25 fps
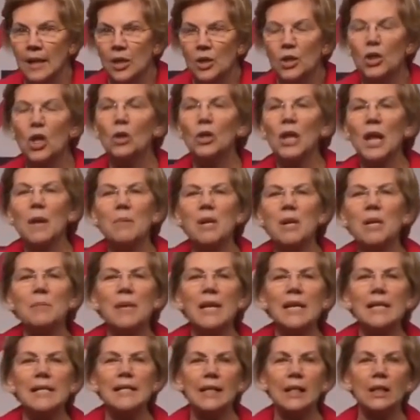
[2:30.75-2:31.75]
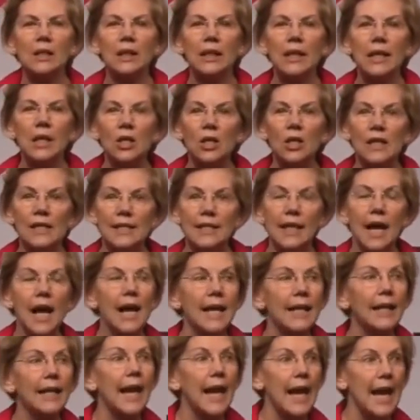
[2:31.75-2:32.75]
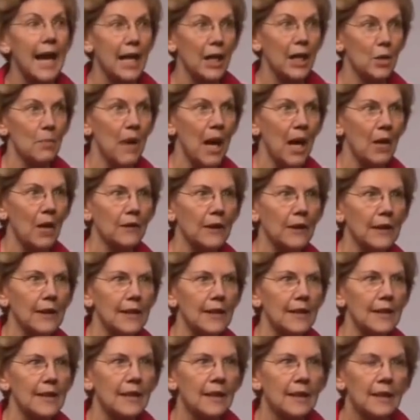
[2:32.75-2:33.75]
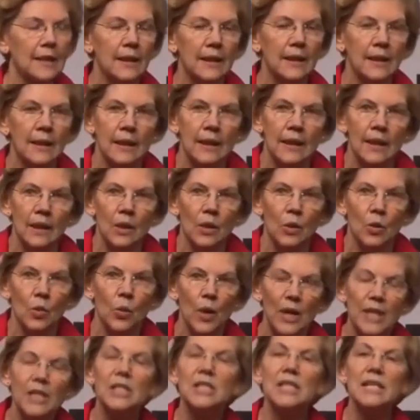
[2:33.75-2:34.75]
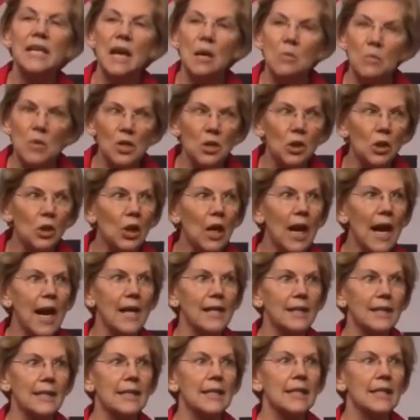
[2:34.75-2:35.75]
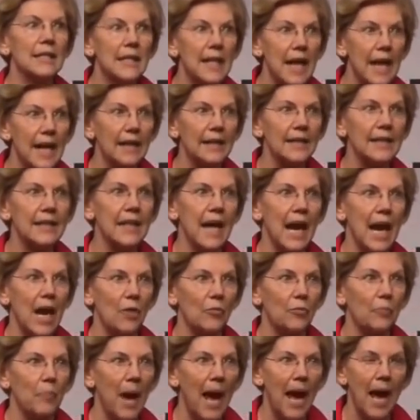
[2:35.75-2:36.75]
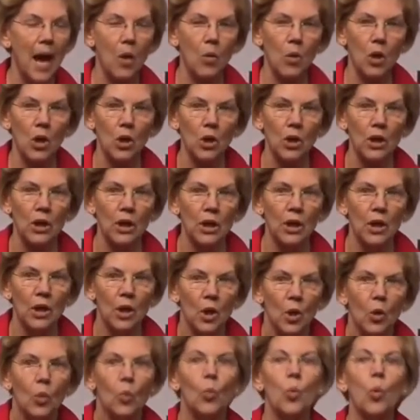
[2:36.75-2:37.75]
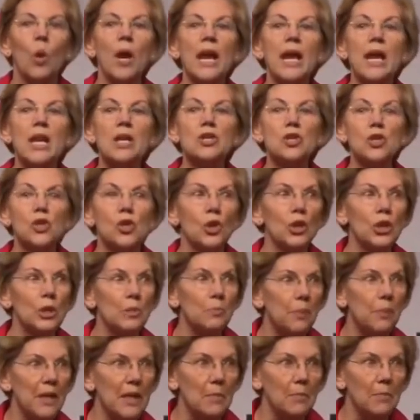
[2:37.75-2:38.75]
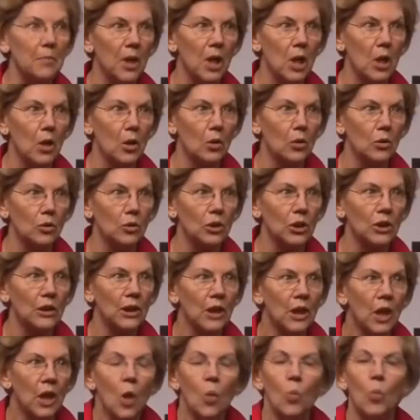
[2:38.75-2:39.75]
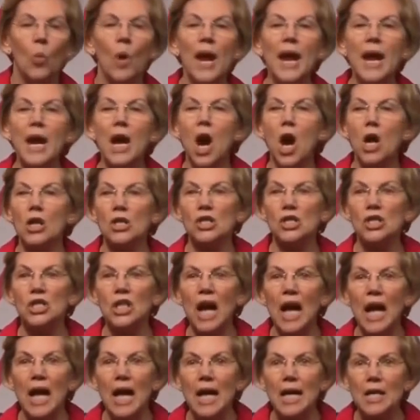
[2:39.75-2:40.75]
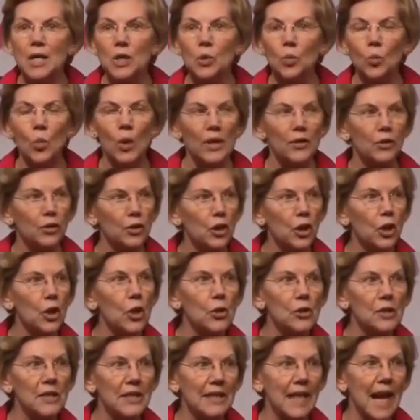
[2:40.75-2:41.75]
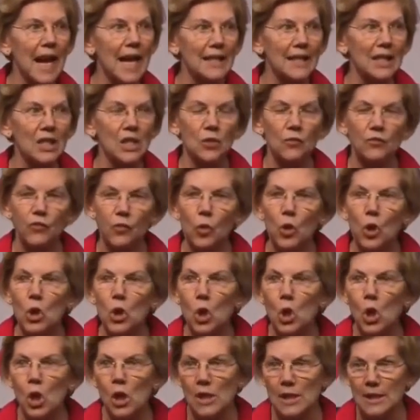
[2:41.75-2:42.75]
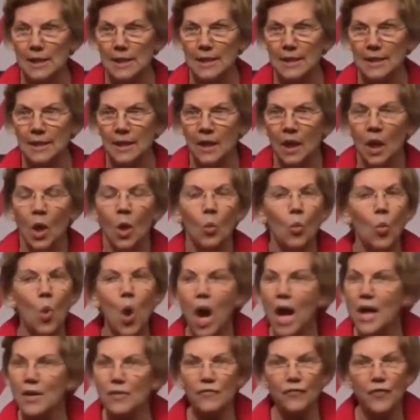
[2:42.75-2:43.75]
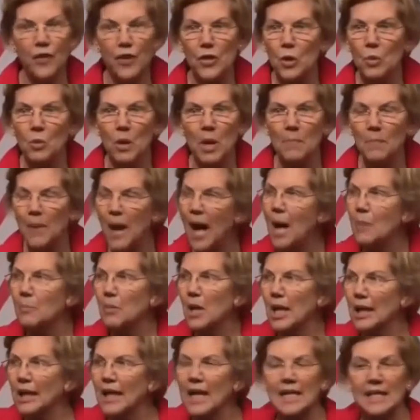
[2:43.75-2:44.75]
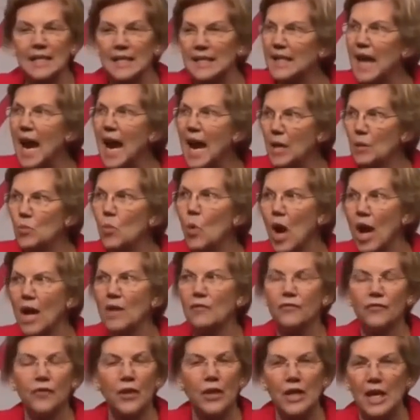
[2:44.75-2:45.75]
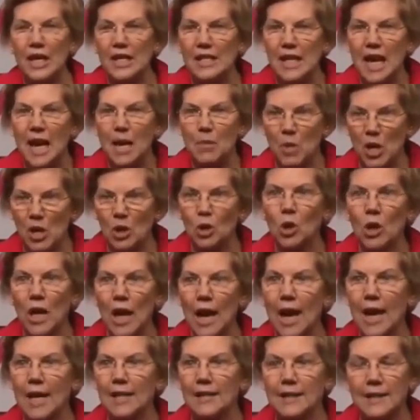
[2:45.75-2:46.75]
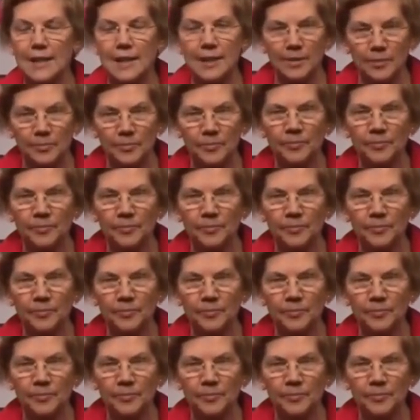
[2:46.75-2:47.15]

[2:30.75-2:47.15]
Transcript: So let me be as clear as I can about this. When Democrats next have power, we should be bold. We are done with two sets of rules, one for the Republicans and one for the Democrats.